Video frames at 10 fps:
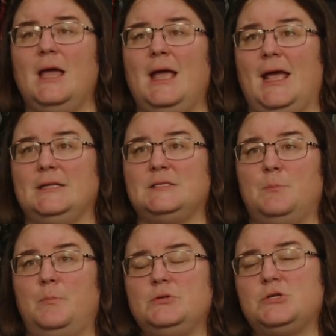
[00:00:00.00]
It's
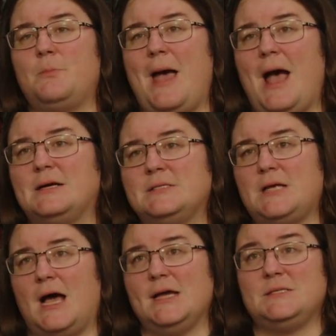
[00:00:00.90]
booster pack
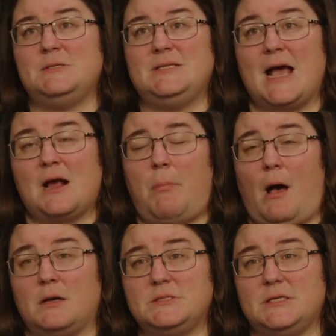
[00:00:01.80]
sized deck
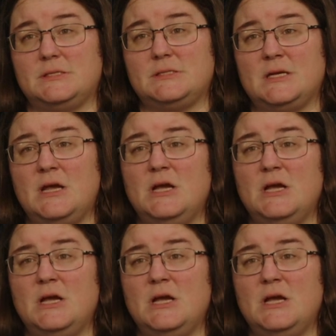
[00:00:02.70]
boxes.